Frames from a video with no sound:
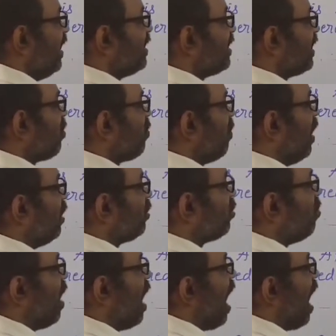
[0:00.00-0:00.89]
is
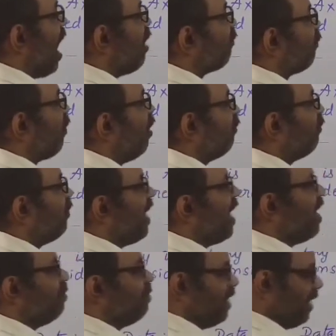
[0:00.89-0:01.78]
equal to half of
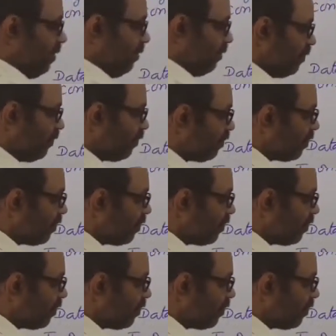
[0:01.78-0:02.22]
AB.